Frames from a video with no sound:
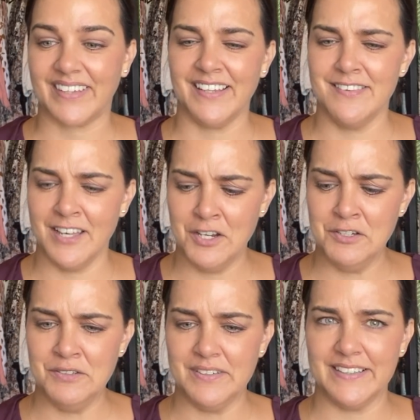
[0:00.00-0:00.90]

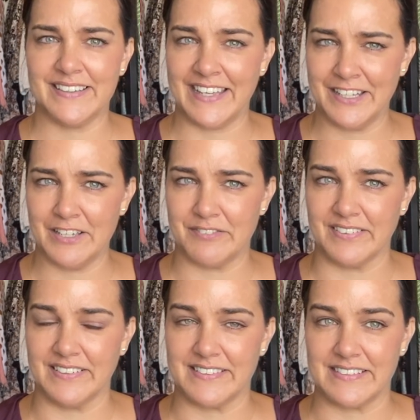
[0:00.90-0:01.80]
So thank you for
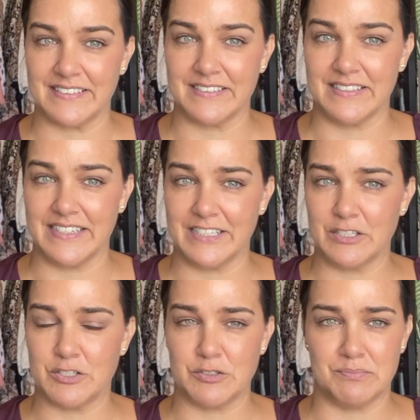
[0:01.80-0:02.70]
listening
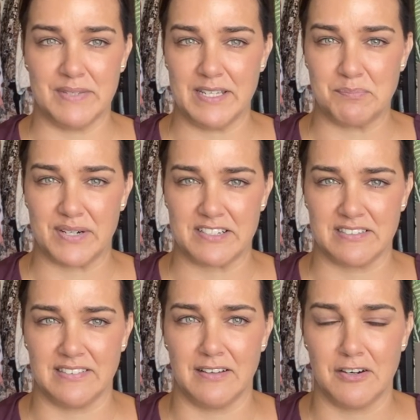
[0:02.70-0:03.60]
to me
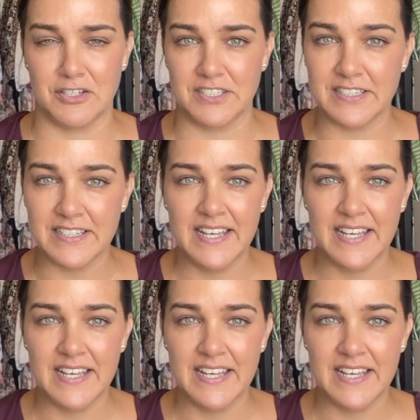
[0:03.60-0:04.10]
prattle on